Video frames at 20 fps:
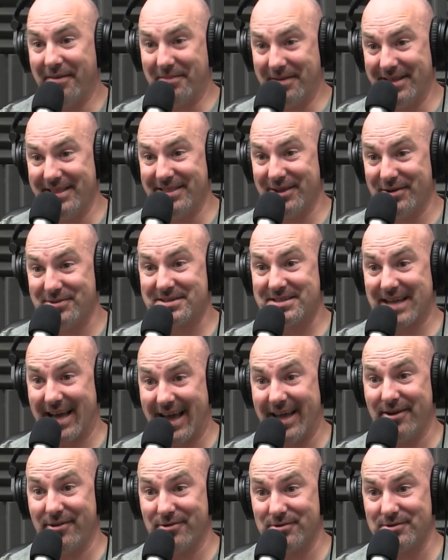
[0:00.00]
I mean, those
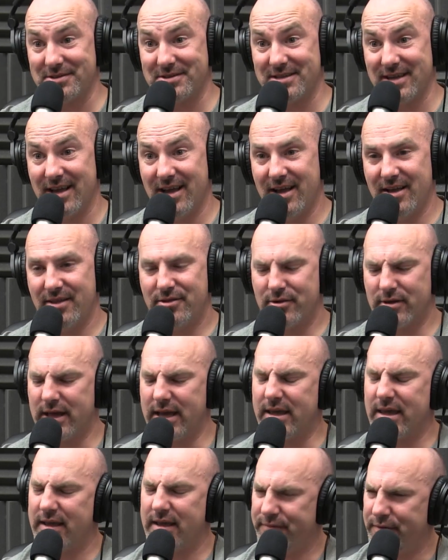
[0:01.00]
titles, they're
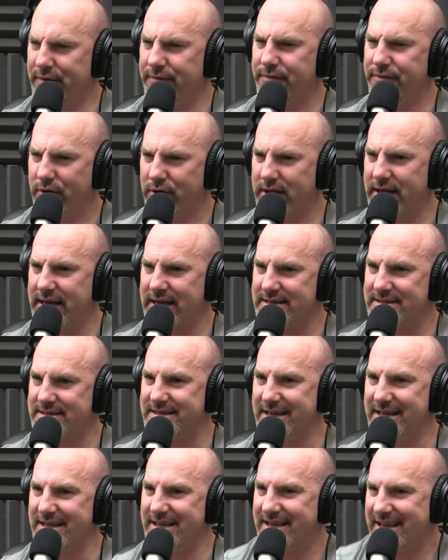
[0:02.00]
like, if you vote against
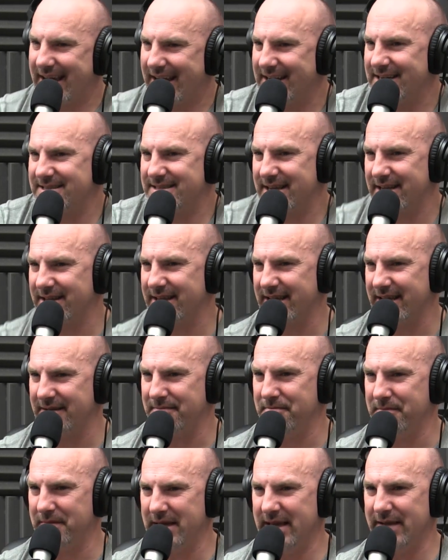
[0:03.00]
it, you kind of sound like
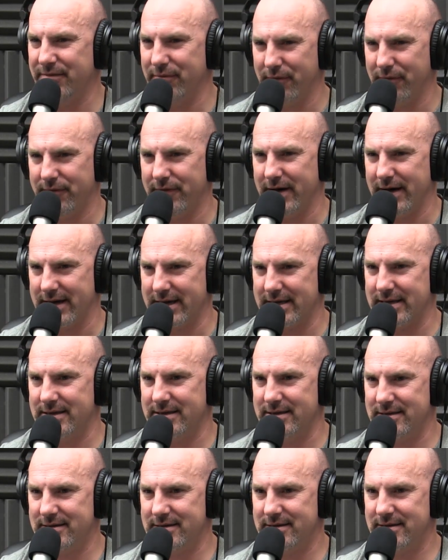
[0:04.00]
an evil fuck.
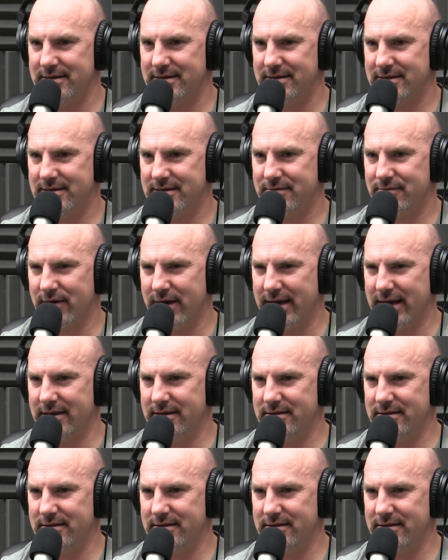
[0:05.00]
Yeah. Right?